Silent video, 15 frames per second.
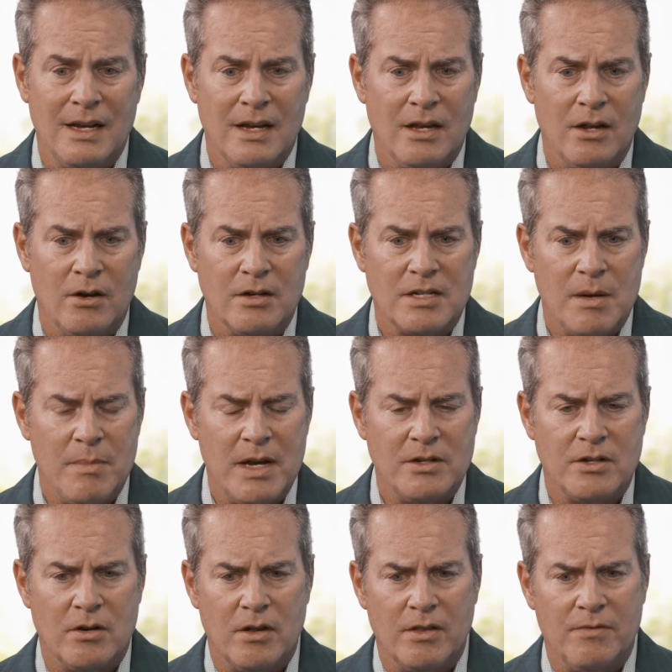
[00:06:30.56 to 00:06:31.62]
as I
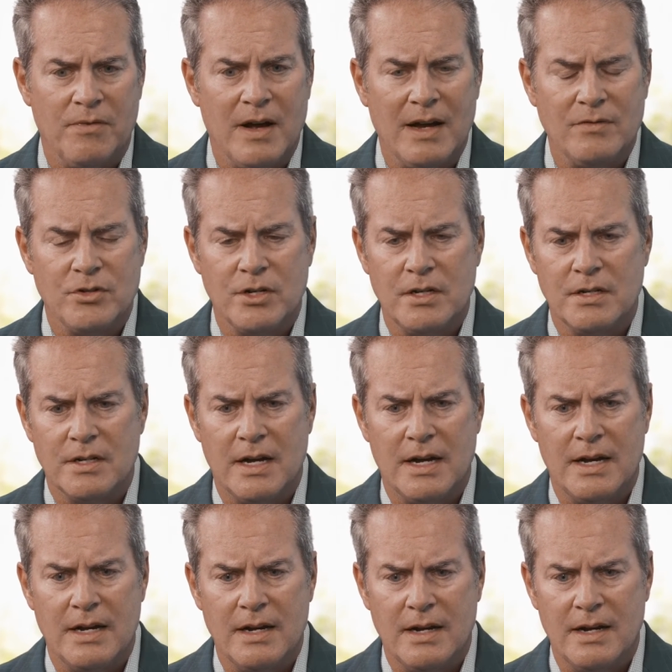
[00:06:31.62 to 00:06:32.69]
mentioned on the 5G
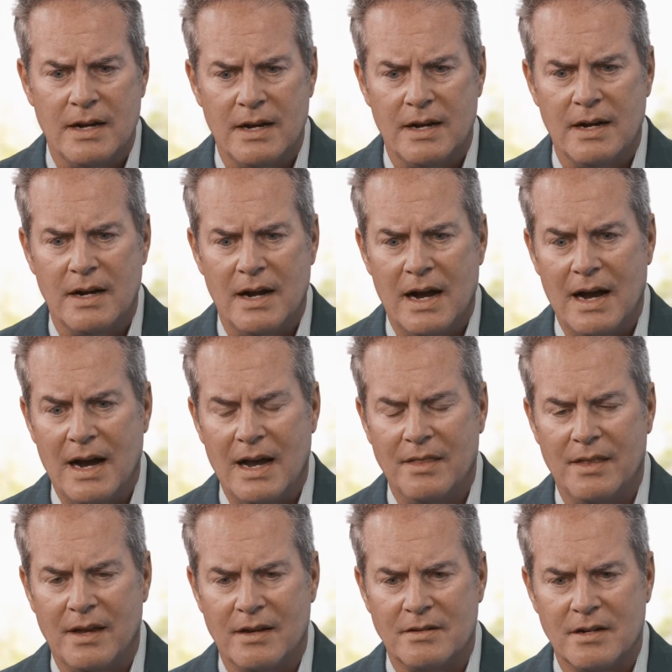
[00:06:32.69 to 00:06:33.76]
side, I
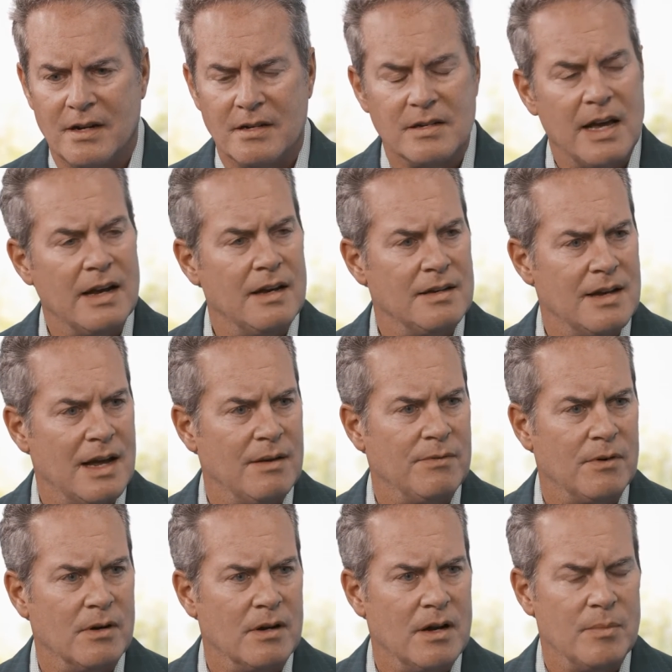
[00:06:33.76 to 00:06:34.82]
think it's an exciting time
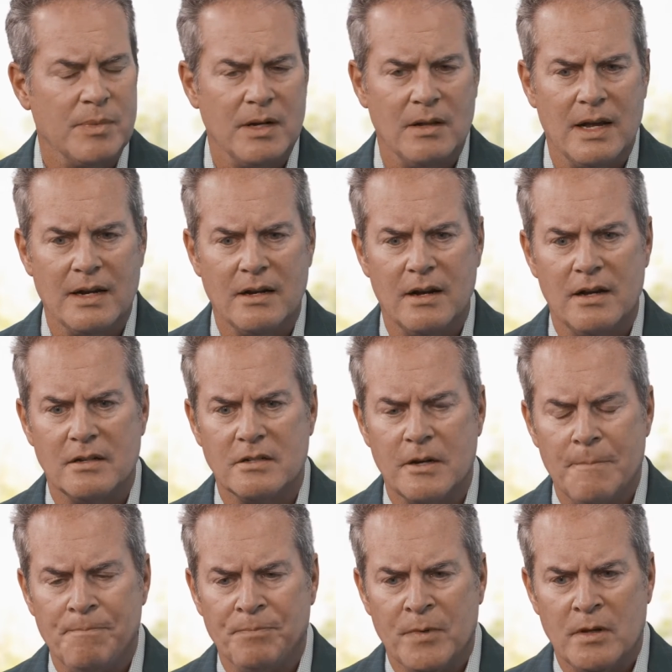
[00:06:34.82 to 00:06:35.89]
for a company like us
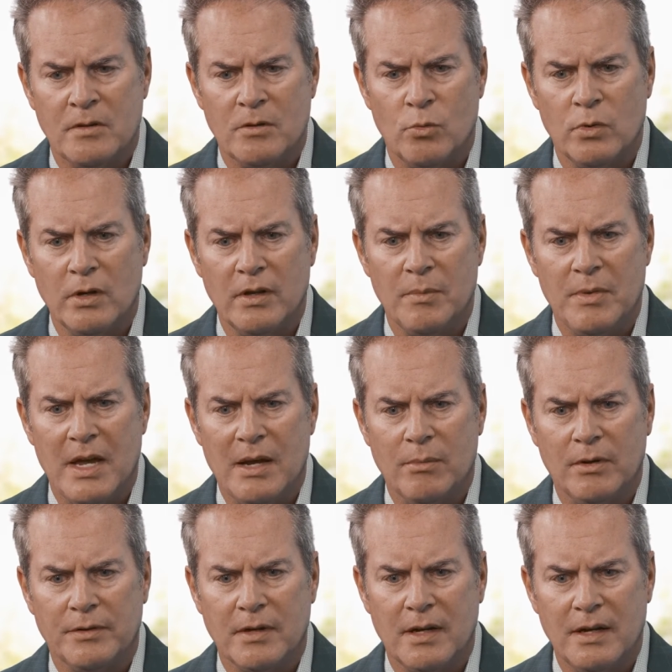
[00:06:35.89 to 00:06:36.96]
to really be
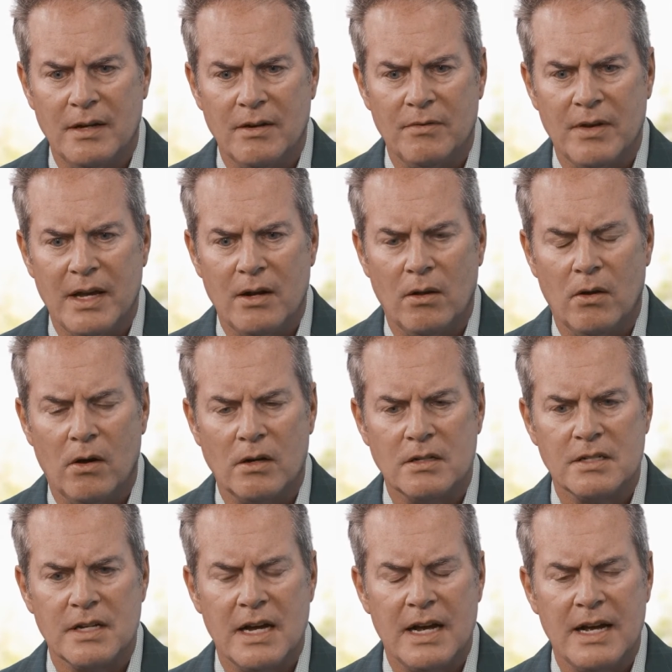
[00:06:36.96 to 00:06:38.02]
able to innovate
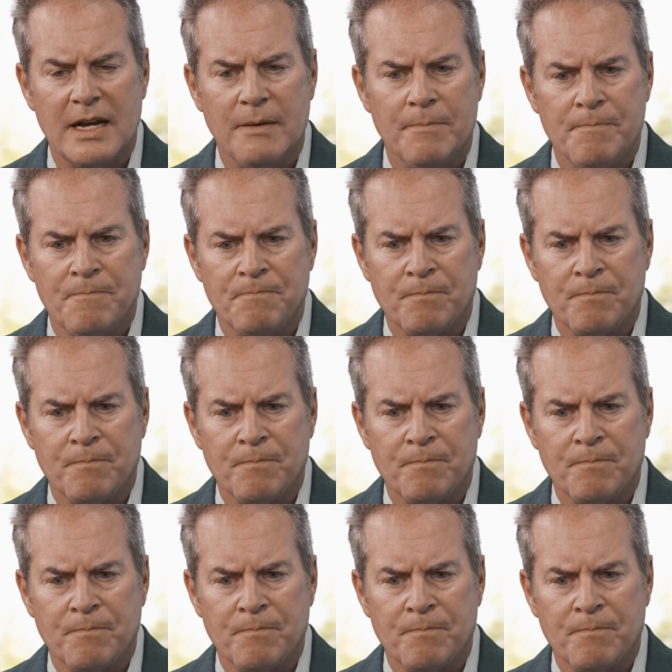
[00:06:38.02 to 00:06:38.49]
alongside